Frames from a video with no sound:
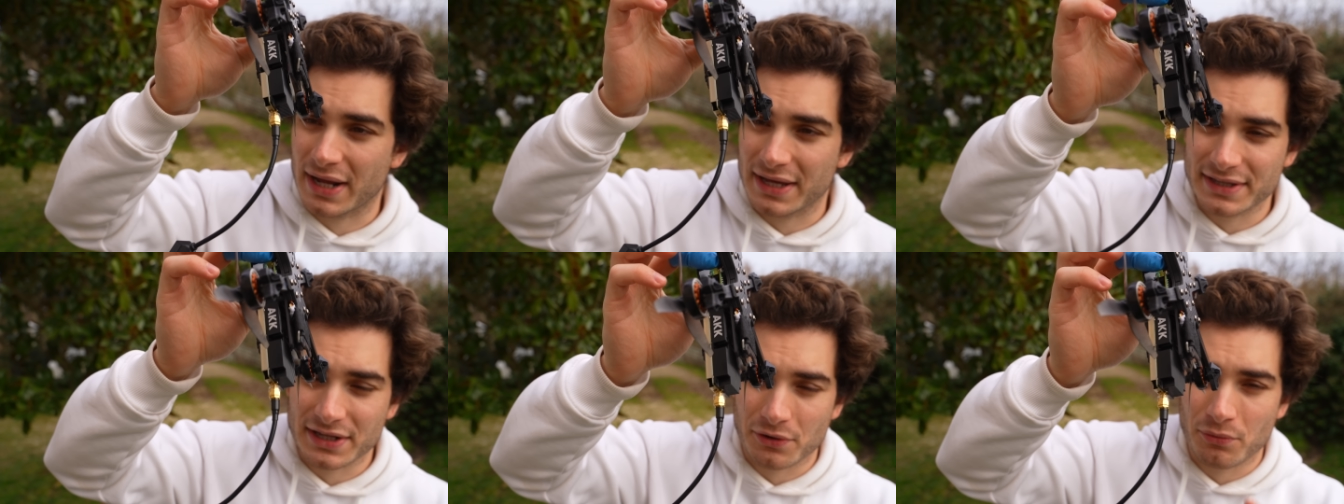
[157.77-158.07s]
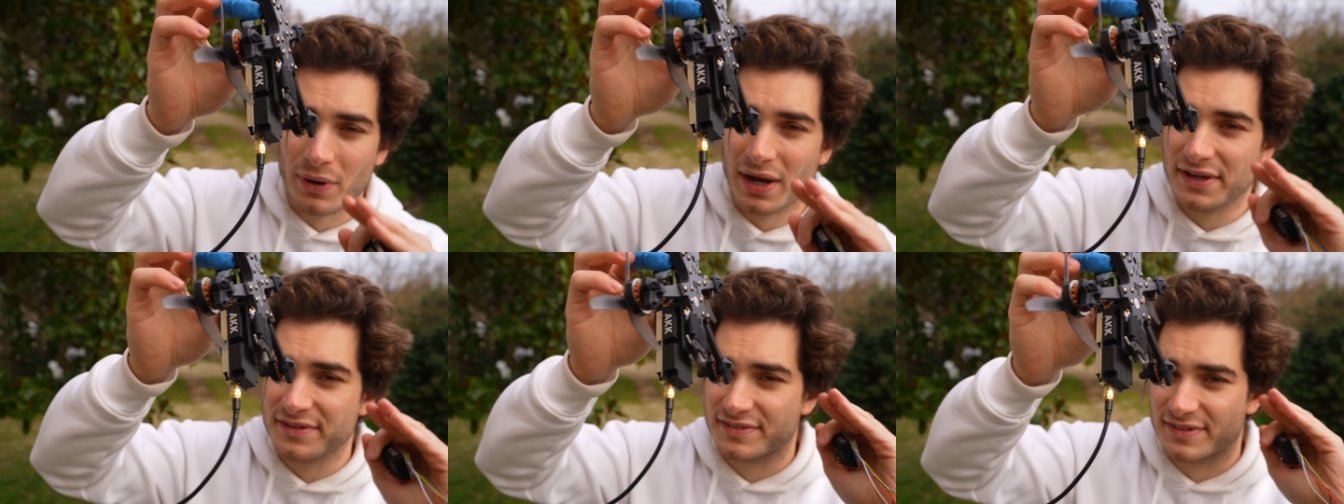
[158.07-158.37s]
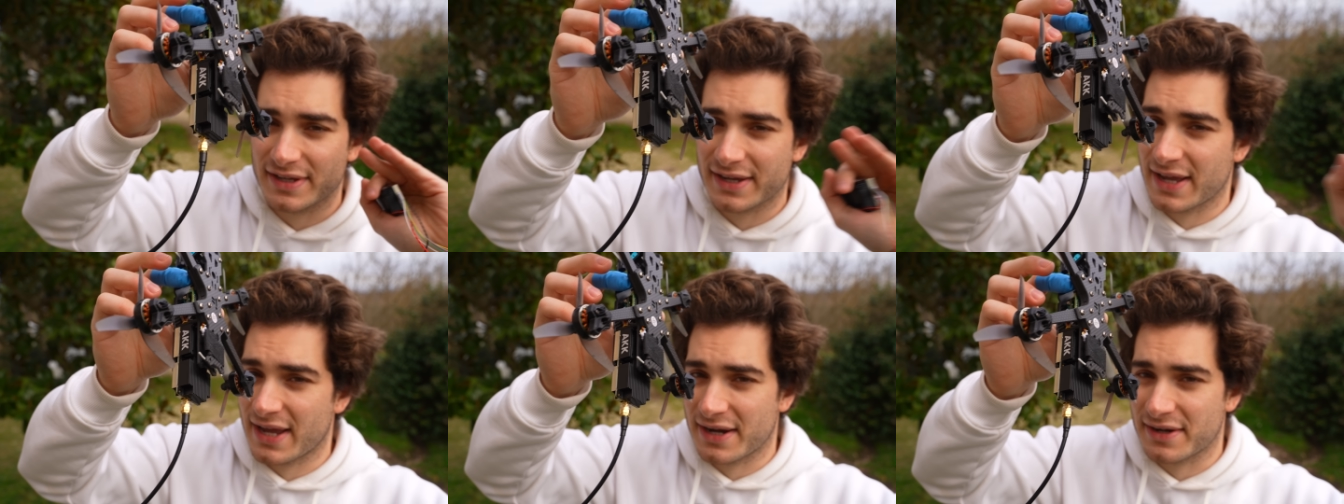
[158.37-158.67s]
otherwise
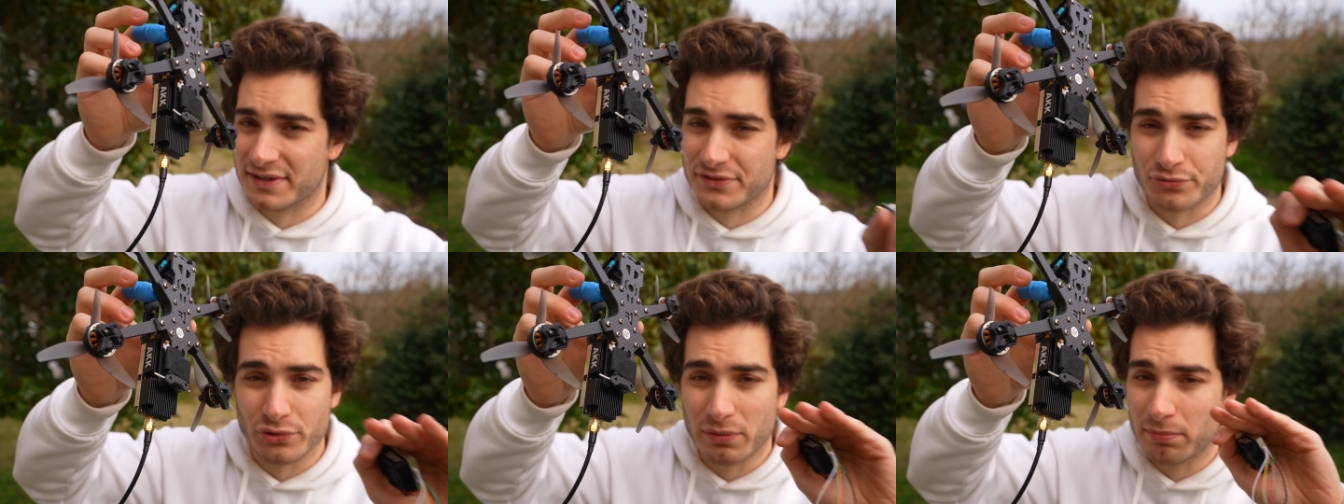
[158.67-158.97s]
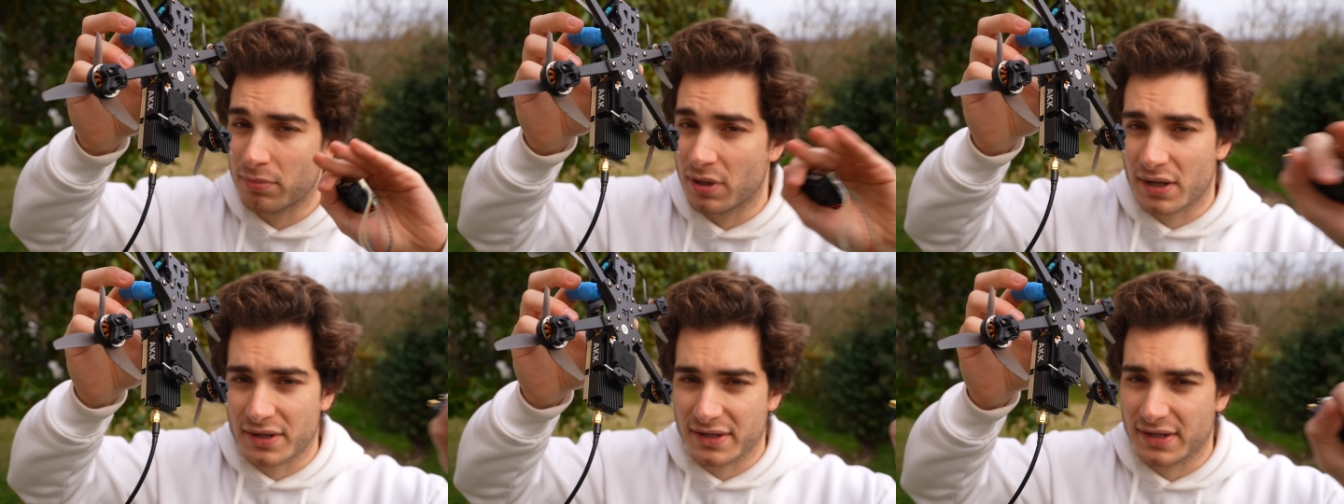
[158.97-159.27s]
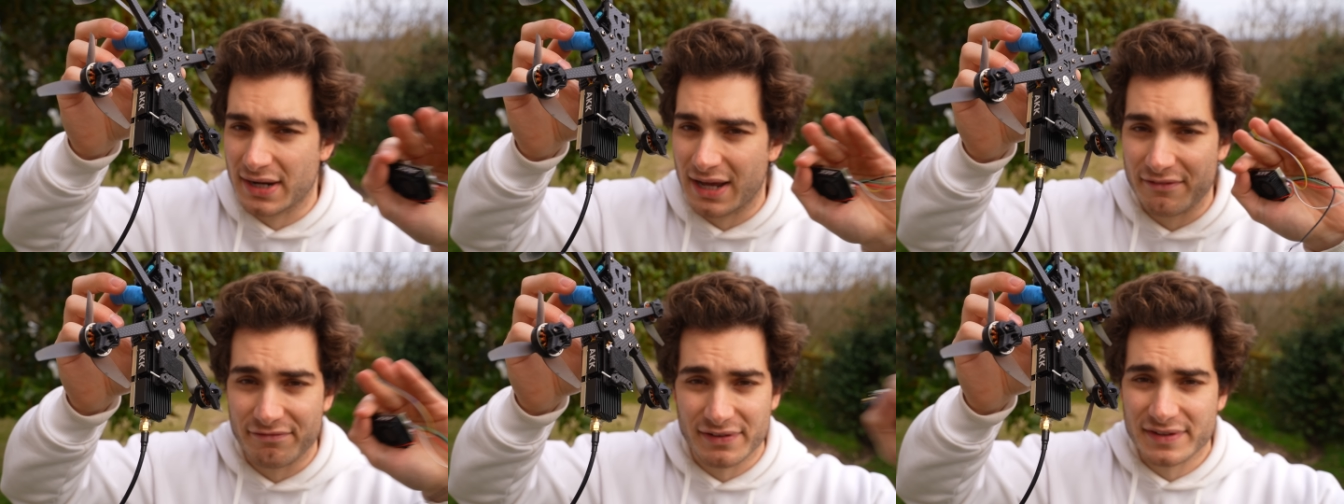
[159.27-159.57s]
again it will burn
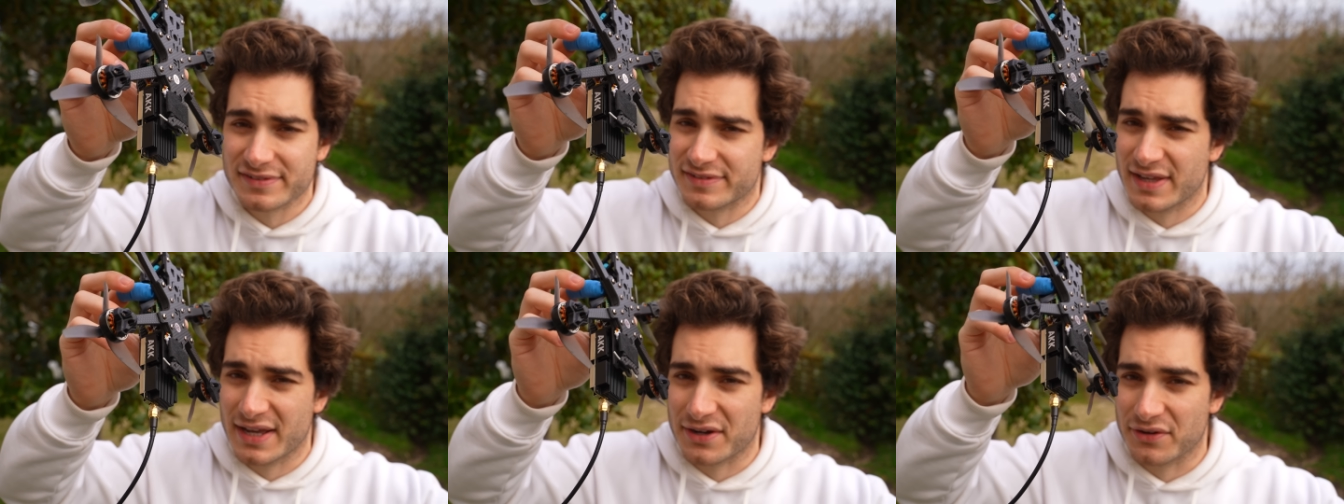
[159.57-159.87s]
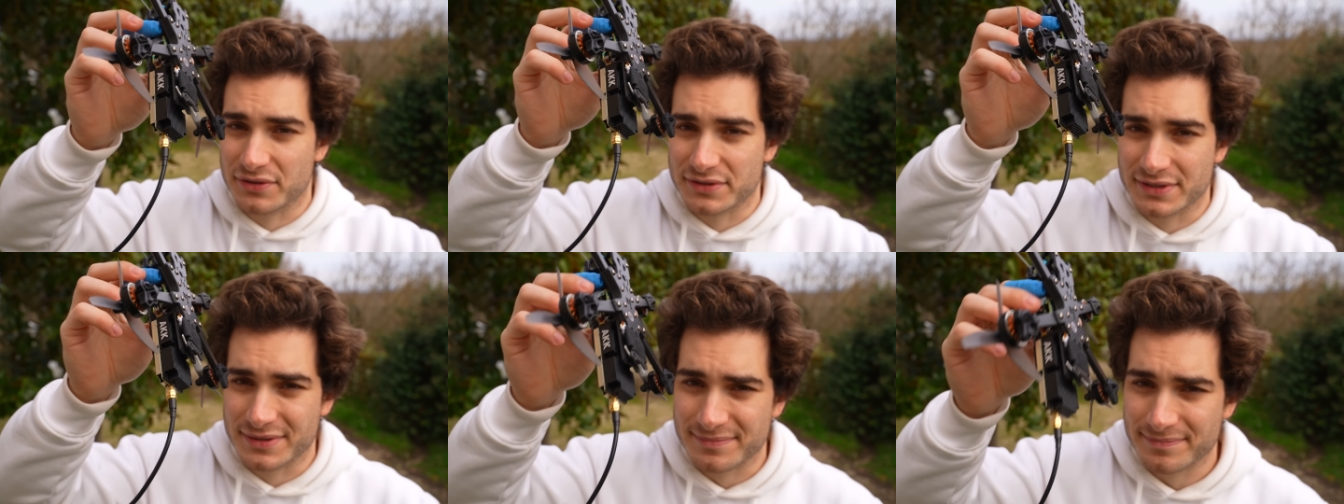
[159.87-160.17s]
in half a second.